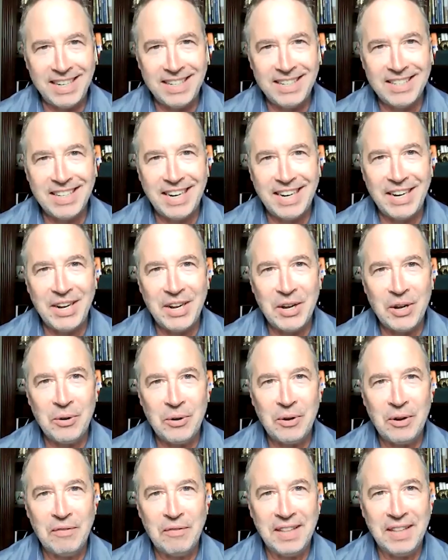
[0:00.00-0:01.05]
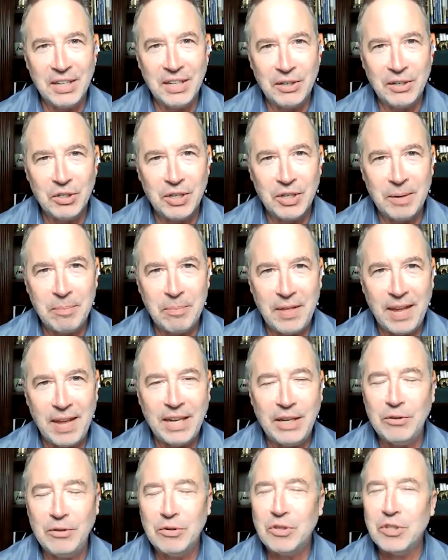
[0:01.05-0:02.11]
and CEO of The Little Gym, thank
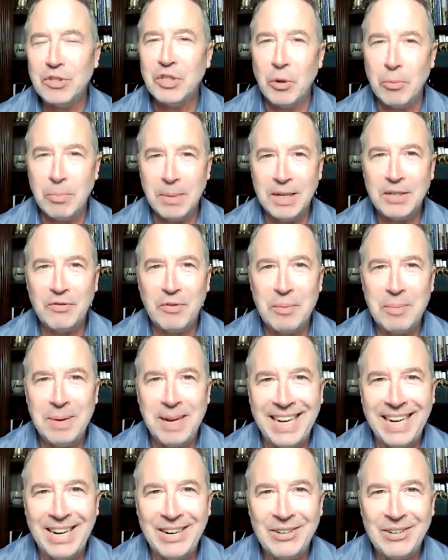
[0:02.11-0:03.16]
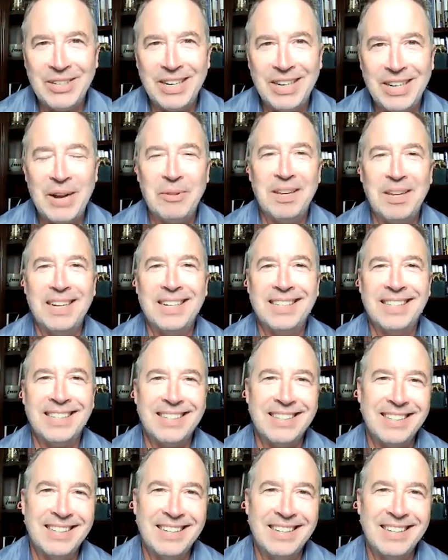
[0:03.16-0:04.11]
you so much for being here today with us.